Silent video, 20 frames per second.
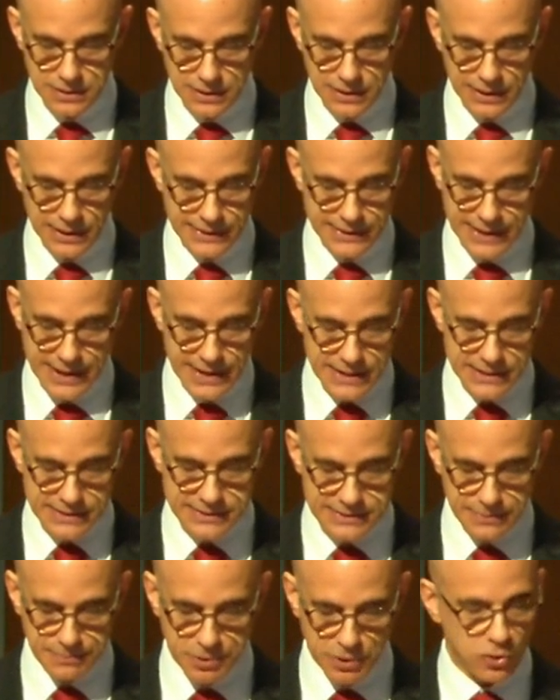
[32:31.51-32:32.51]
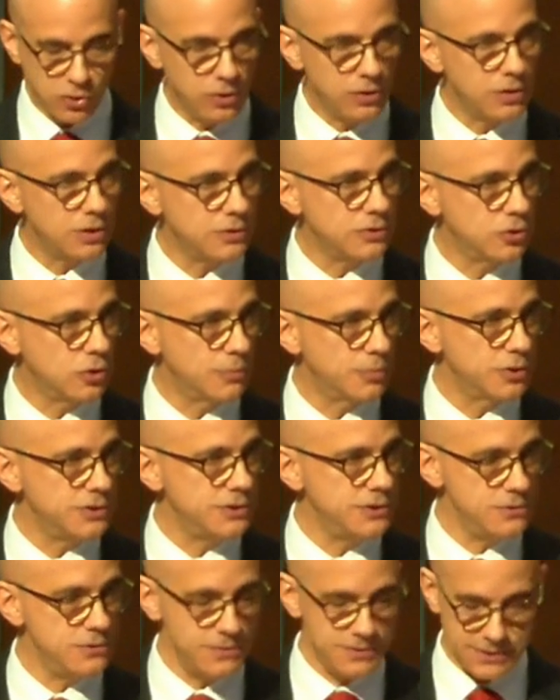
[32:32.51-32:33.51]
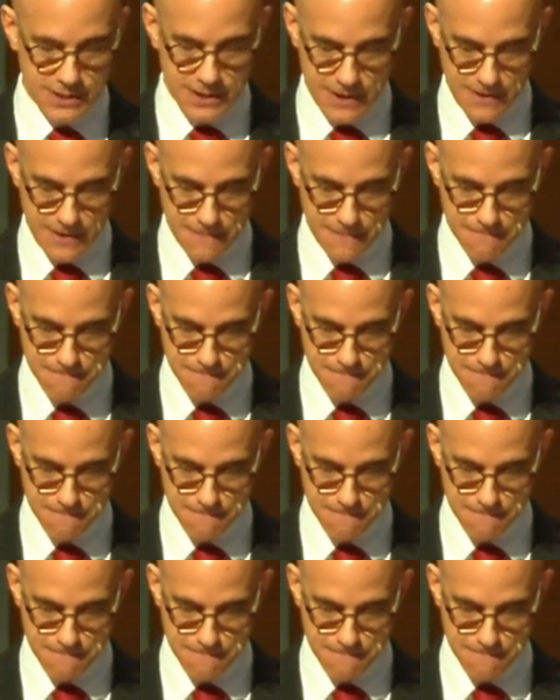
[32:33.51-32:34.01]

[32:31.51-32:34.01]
like any typical October Tuesday,